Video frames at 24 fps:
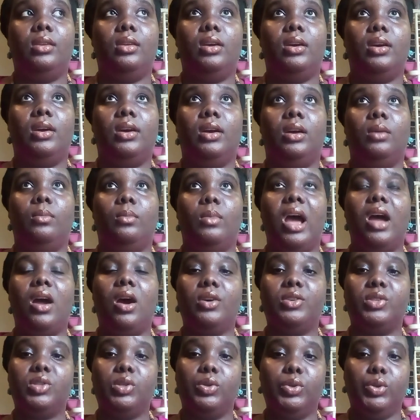also use
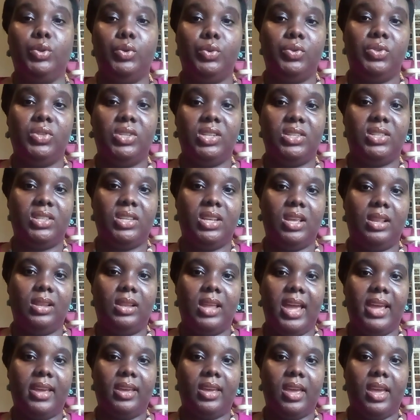this in like a
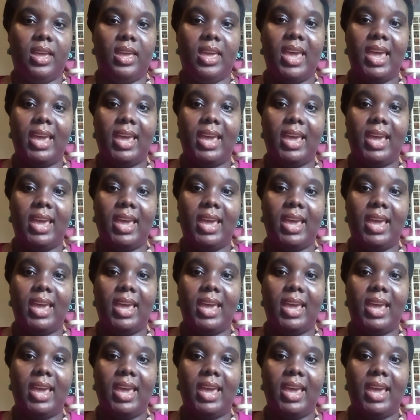halo eye look,